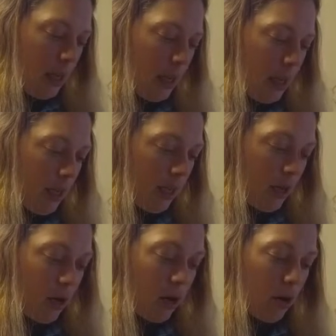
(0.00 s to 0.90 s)
in
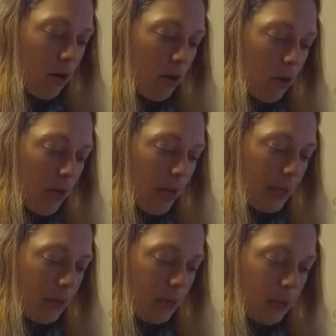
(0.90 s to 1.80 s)
our hallway
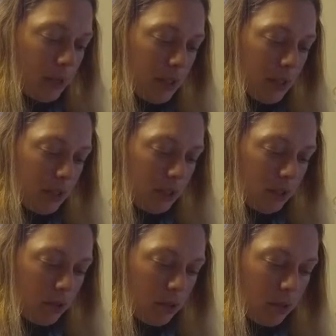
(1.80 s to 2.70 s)
so they would stay just a
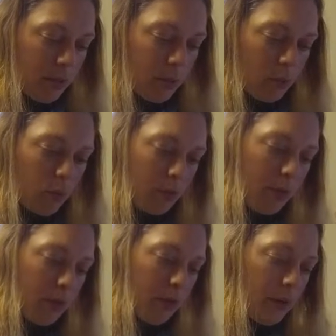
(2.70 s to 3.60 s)
little bit
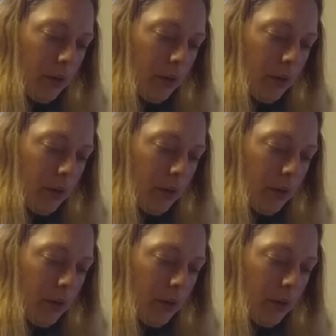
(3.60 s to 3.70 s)
warmer.